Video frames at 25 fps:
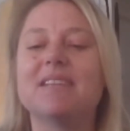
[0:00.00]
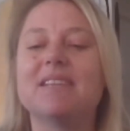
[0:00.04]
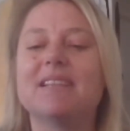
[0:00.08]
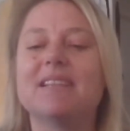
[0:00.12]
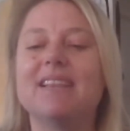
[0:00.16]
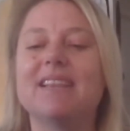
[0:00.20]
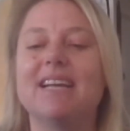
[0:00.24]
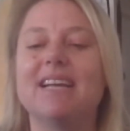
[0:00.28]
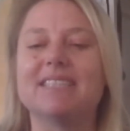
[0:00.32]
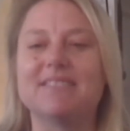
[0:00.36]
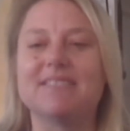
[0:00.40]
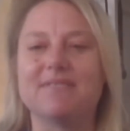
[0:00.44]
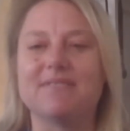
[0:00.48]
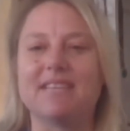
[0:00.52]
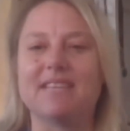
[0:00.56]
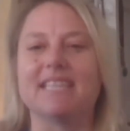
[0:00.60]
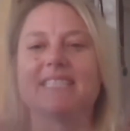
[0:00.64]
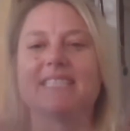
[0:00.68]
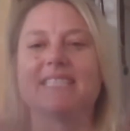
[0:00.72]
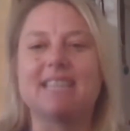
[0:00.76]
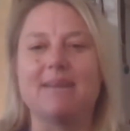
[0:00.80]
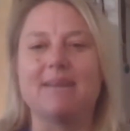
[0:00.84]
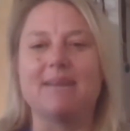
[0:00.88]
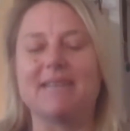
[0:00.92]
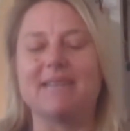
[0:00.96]
lots of things
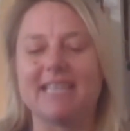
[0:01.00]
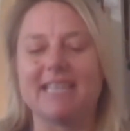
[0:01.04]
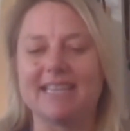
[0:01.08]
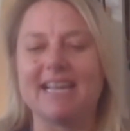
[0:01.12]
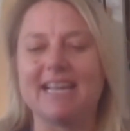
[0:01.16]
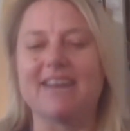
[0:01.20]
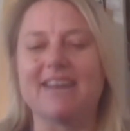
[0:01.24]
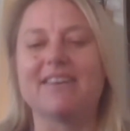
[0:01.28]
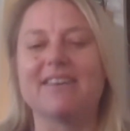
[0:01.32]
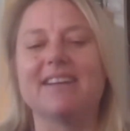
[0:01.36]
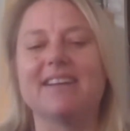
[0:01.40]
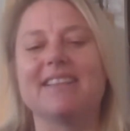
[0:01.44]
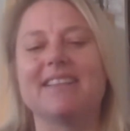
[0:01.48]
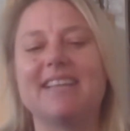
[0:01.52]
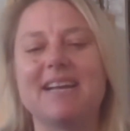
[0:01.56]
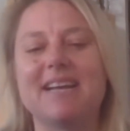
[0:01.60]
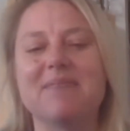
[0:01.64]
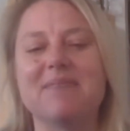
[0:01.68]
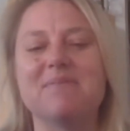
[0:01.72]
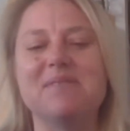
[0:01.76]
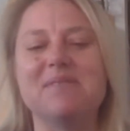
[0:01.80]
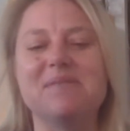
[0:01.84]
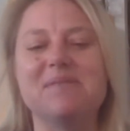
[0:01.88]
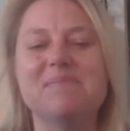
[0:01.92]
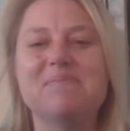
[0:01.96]
happening there. And then I
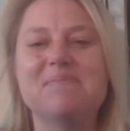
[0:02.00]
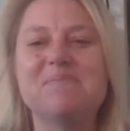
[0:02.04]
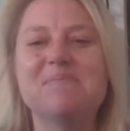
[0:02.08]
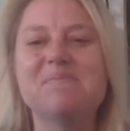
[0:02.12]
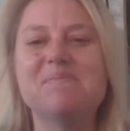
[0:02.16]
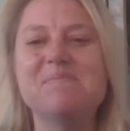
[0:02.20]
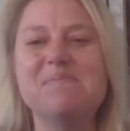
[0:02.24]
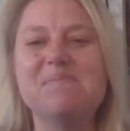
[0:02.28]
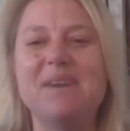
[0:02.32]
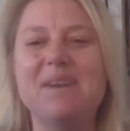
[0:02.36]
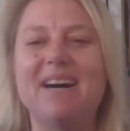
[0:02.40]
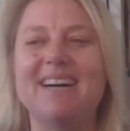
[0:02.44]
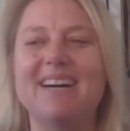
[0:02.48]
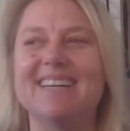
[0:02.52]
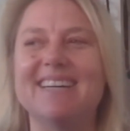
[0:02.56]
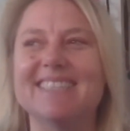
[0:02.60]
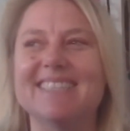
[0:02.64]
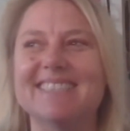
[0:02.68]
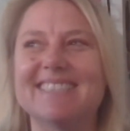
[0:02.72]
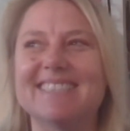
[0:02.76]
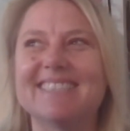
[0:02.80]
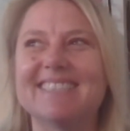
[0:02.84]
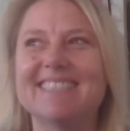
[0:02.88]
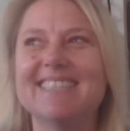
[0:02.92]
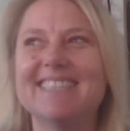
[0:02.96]
will
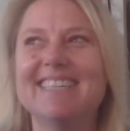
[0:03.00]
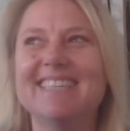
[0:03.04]
pause.